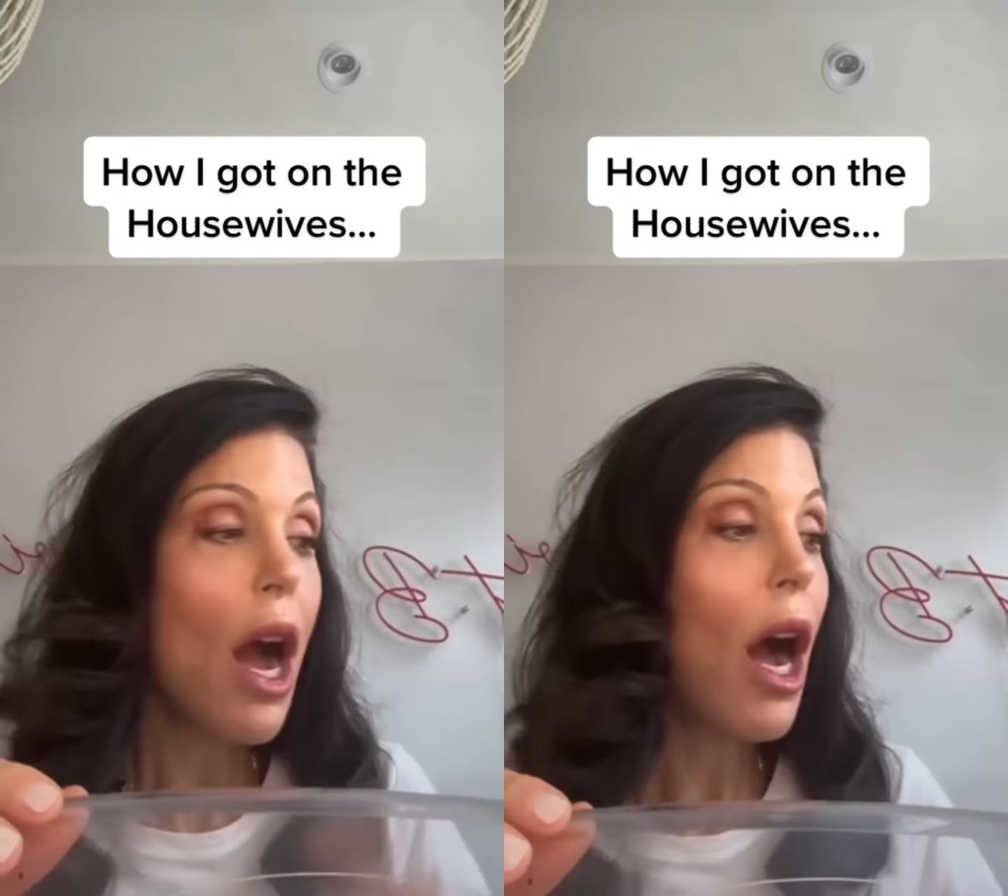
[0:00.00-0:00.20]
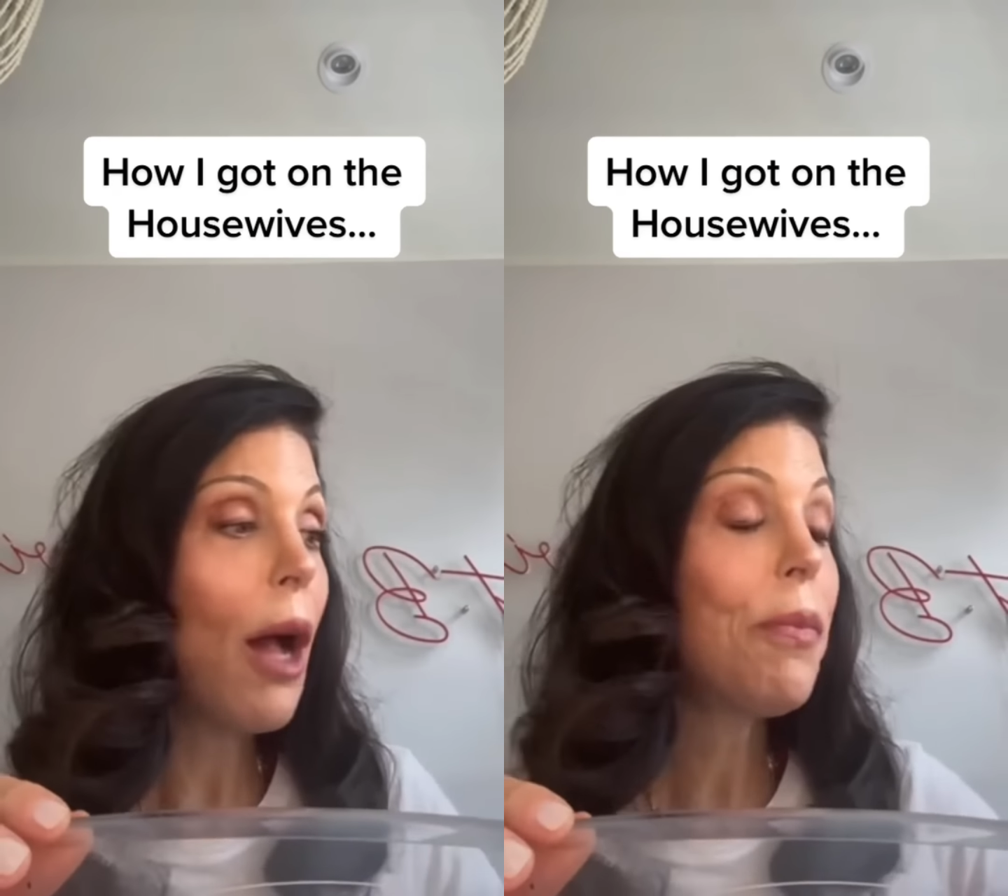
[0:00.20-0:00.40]

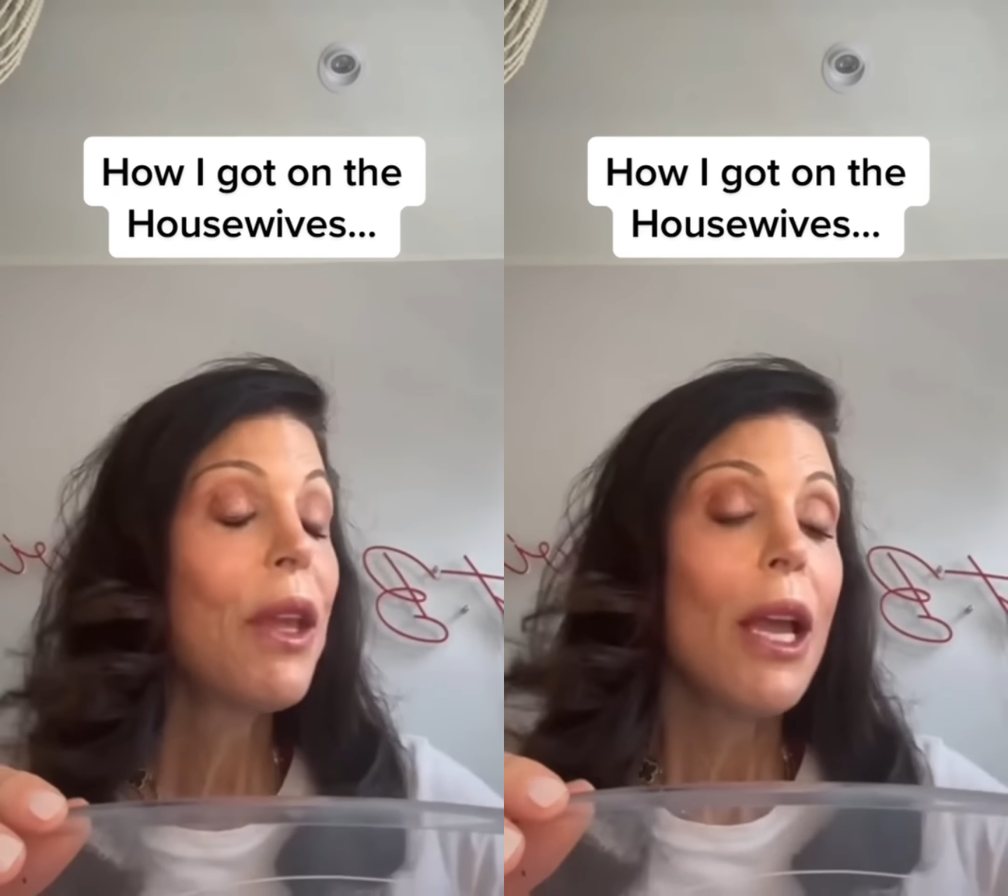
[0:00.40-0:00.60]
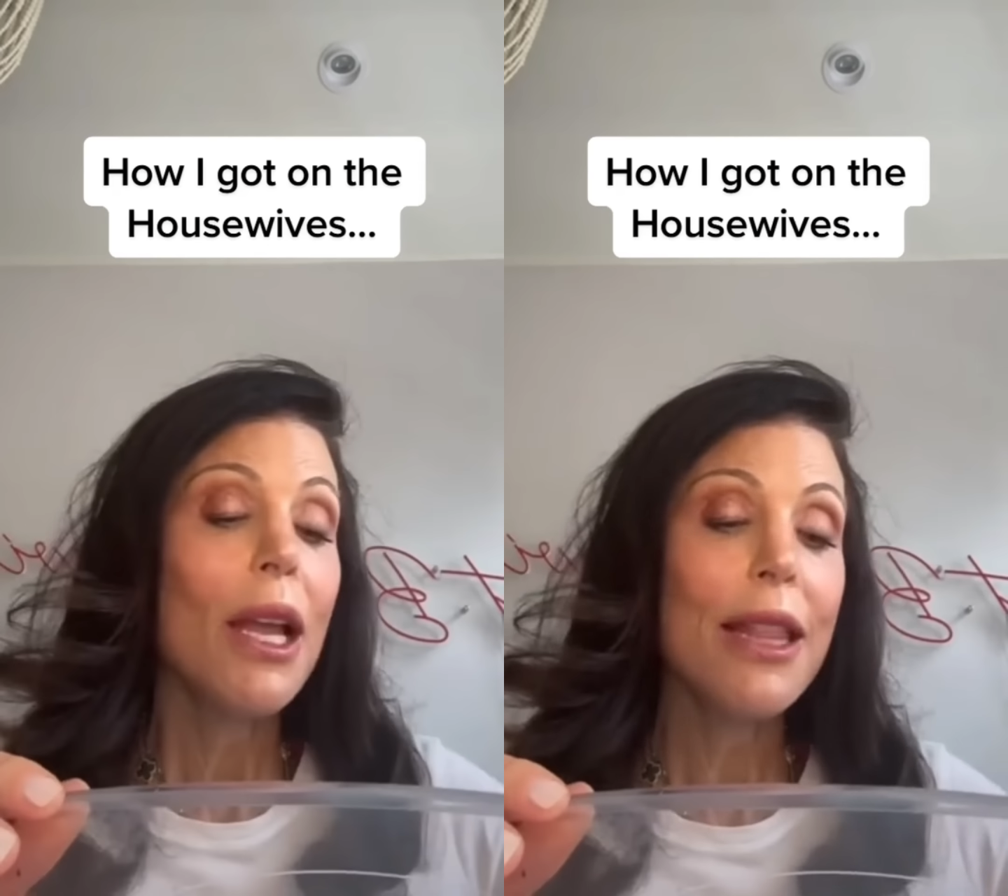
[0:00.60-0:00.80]

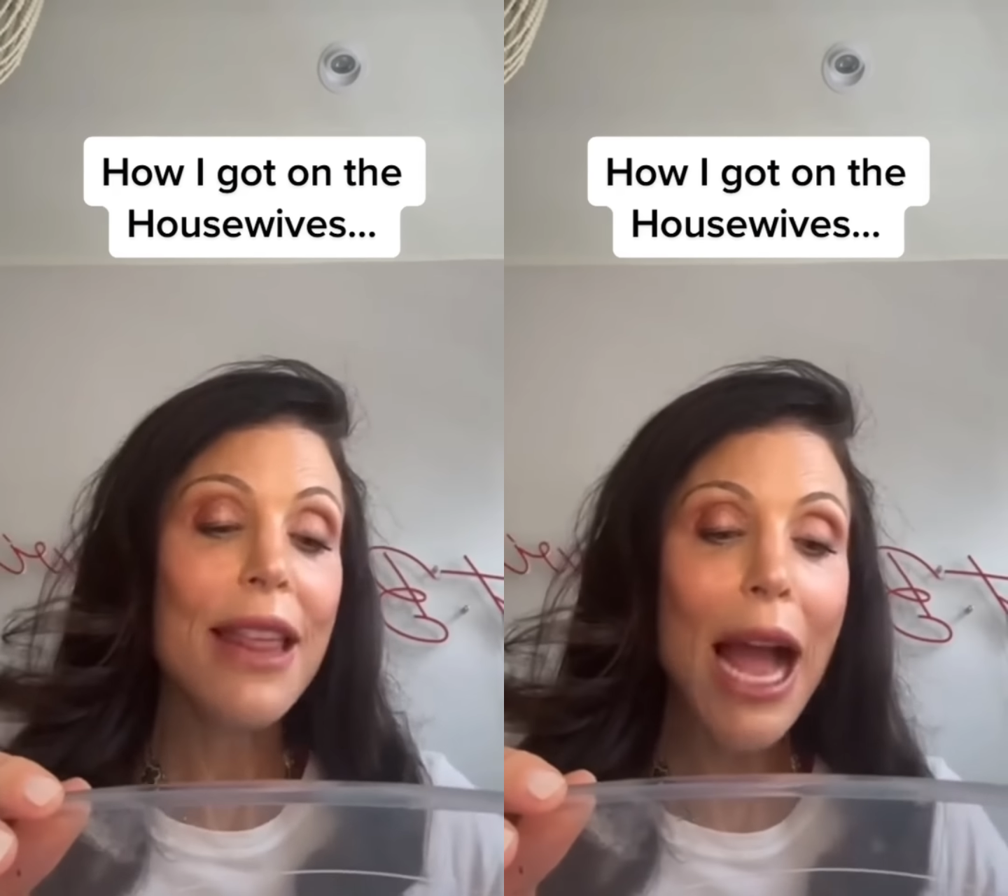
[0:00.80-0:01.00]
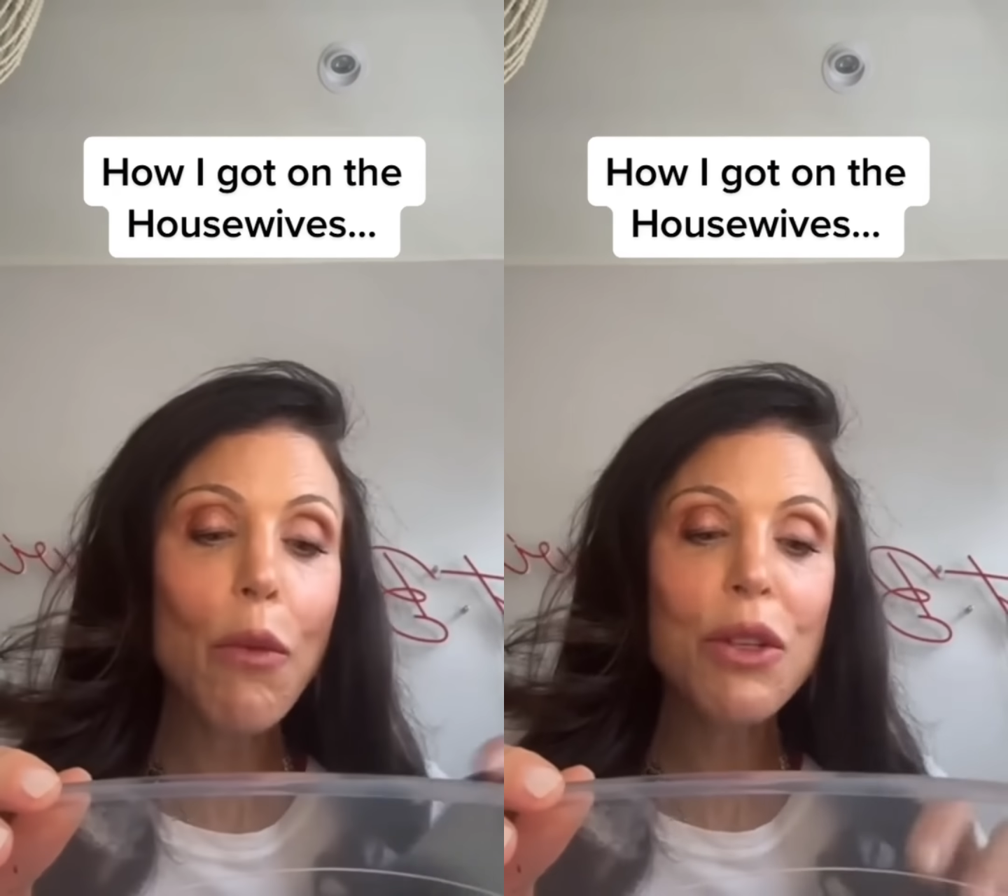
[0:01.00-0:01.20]

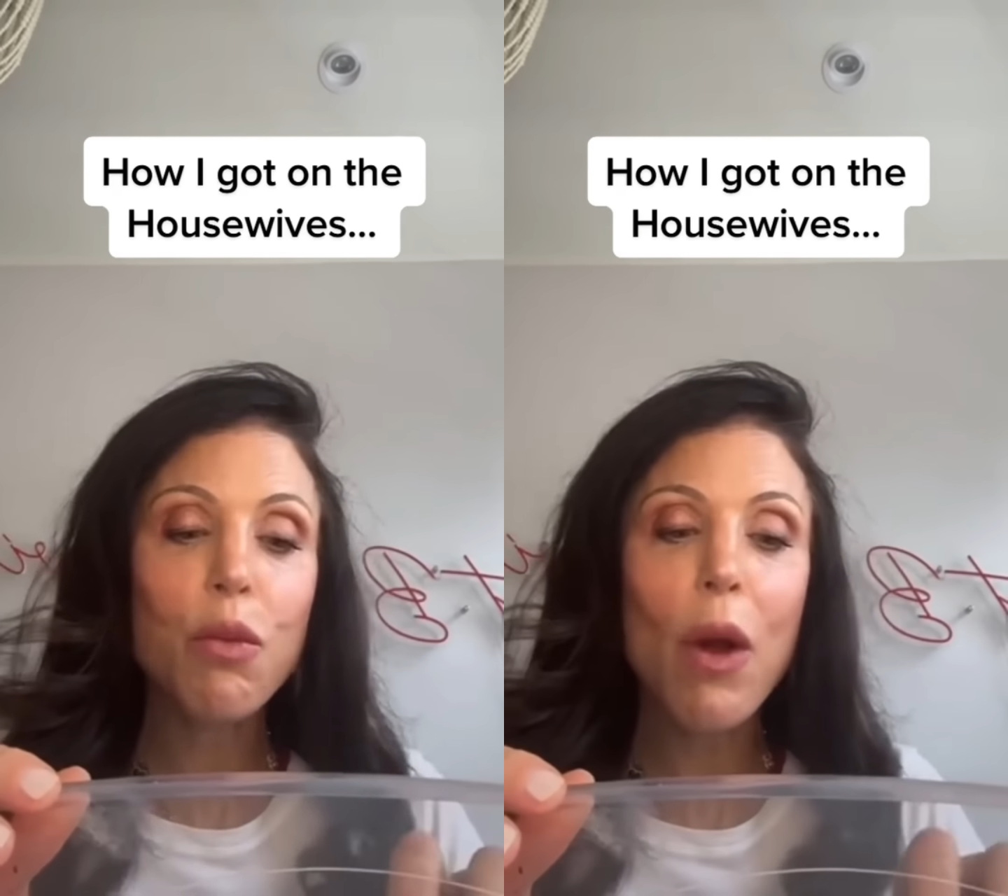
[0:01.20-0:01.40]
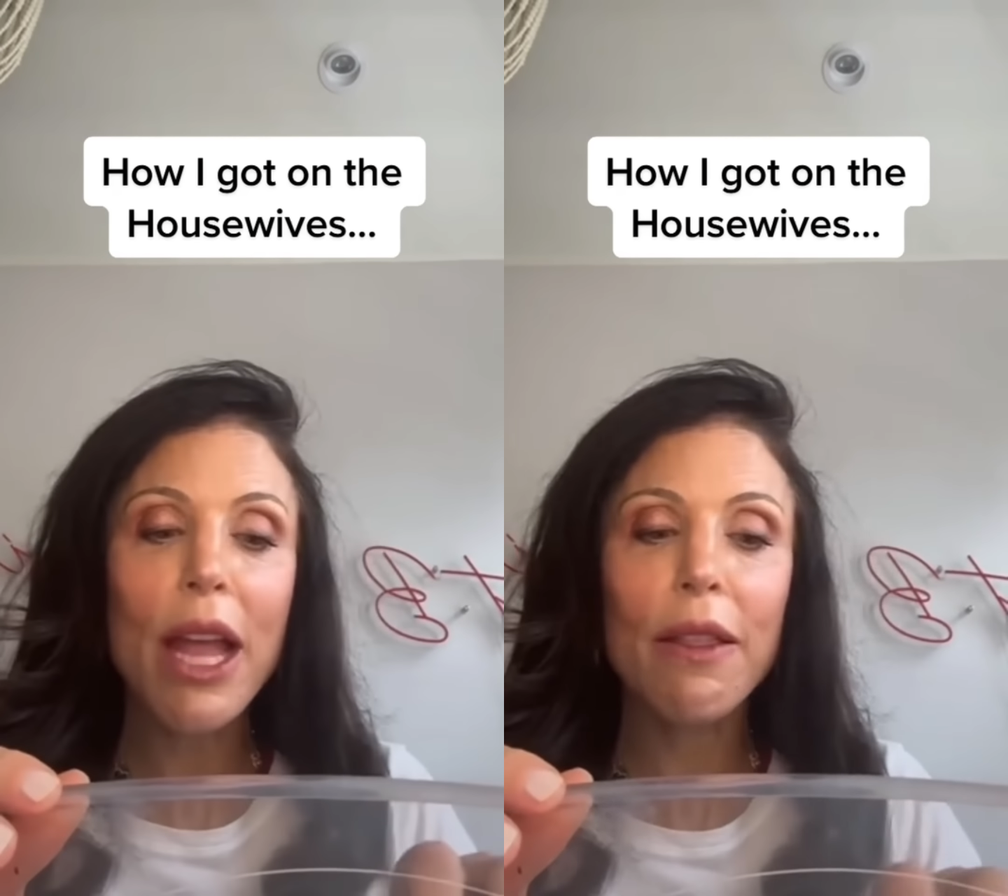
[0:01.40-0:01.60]
That was
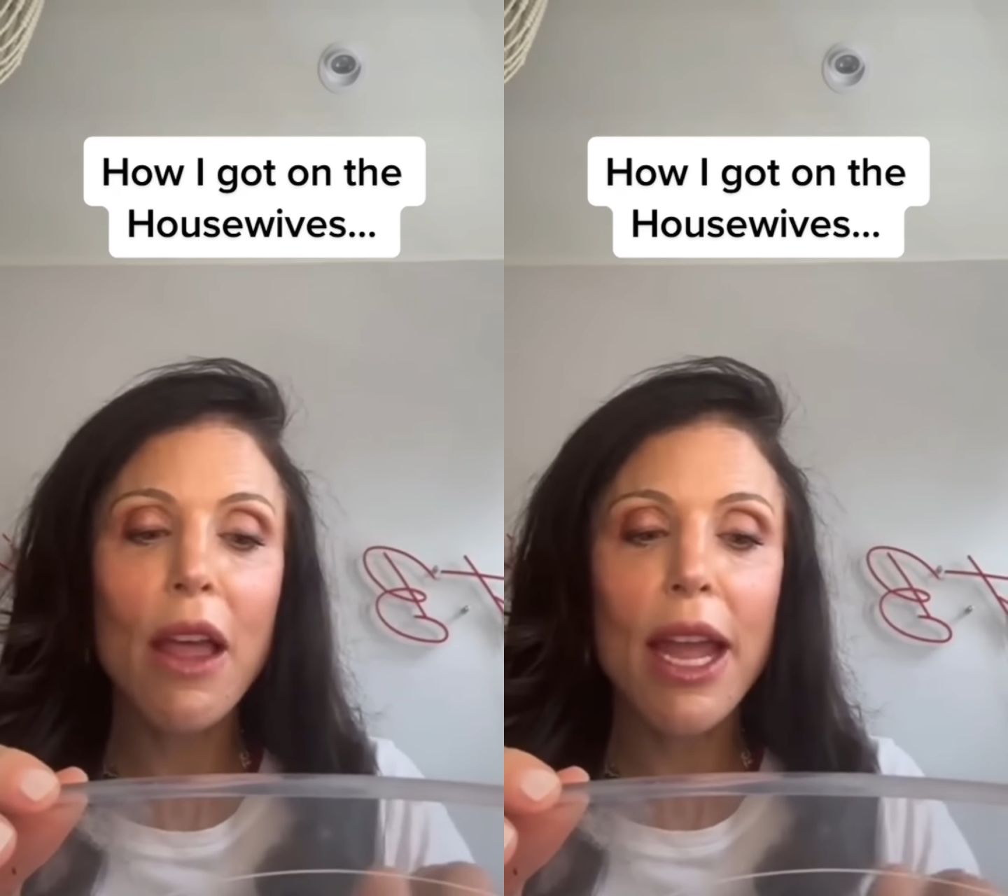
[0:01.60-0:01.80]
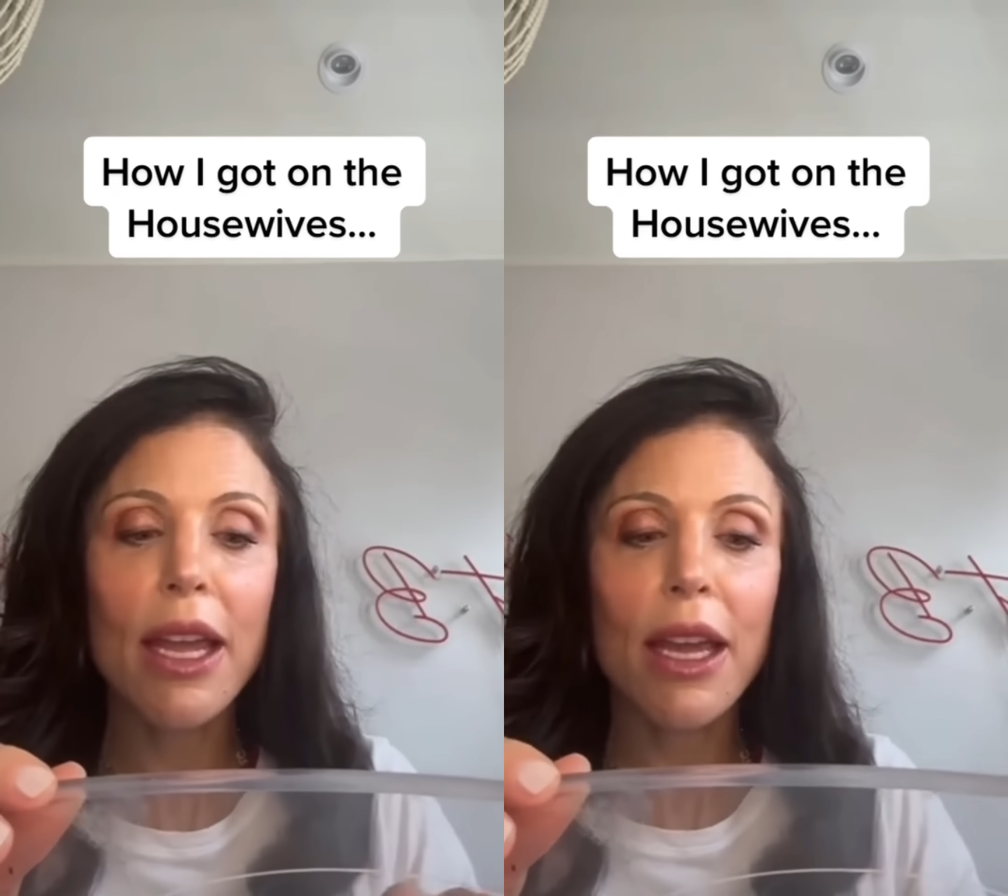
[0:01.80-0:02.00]
when
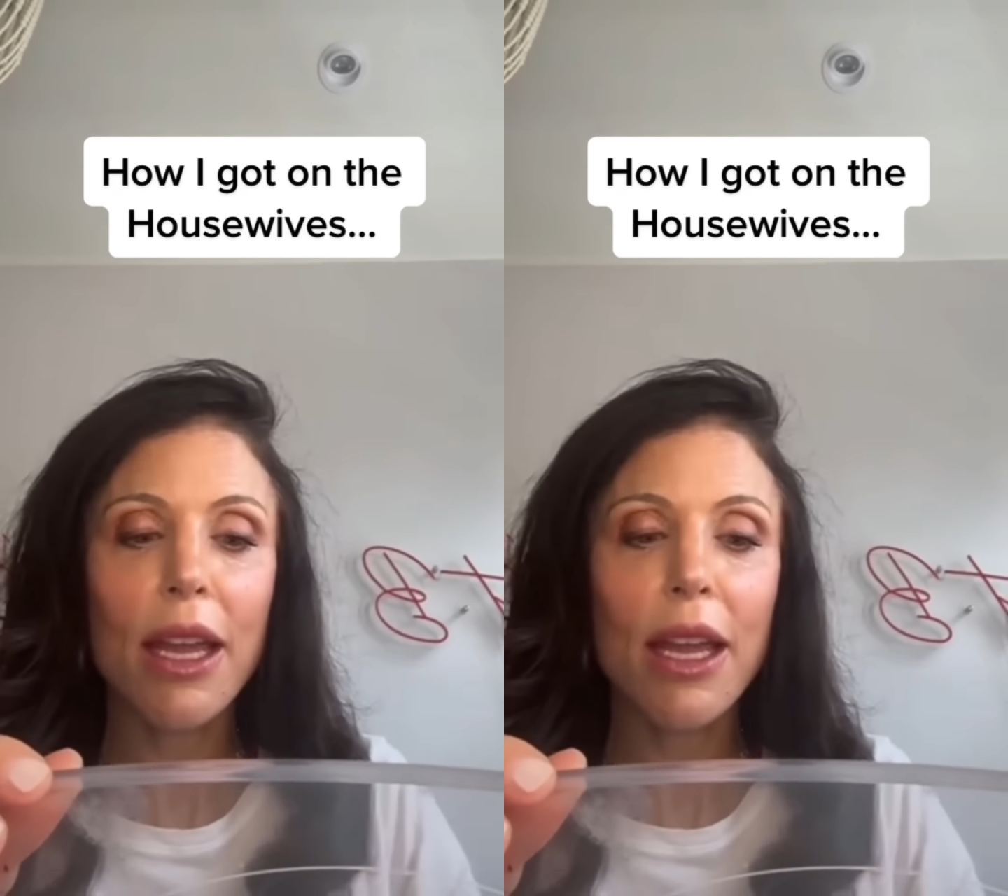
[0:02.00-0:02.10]
like